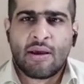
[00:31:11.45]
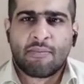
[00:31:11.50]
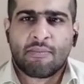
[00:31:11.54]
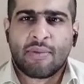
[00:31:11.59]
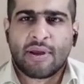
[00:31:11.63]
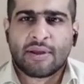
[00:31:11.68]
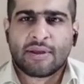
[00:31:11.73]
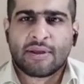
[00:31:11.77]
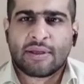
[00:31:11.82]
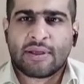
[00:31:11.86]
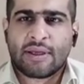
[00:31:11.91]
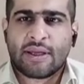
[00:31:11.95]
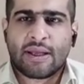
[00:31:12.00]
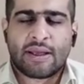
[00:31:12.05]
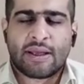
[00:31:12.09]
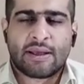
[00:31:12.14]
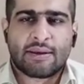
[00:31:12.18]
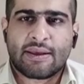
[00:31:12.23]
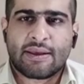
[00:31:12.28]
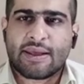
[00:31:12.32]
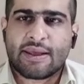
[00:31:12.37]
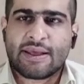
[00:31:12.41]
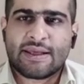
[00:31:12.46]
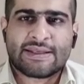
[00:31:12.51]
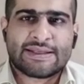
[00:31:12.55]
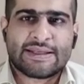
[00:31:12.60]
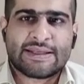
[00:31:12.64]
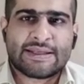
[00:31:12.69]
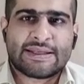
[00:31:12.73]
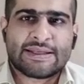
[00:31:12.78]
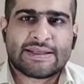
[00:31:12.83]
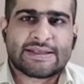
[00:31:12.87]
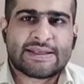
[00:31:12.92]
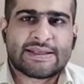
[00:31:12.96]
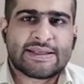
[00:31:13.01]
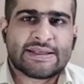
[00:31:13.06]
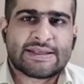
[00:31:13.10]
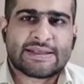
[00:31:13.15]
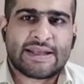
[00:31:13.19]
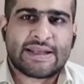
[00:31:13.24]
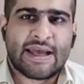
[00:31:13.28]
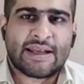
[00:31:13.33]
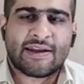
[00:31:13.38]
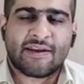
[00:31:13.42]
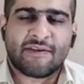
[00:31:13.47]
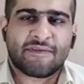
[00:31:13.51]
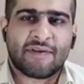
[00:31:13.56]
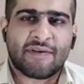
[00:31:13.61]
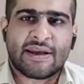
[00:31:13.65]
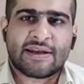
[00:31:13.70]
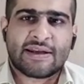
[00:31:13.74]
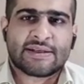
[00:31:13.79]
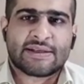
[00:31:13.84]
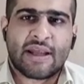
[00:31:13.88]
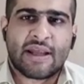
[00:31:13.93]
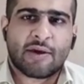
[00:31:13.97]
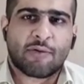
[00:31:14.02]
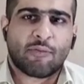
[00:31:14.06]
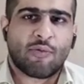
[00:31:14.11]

but it's a disease that affects like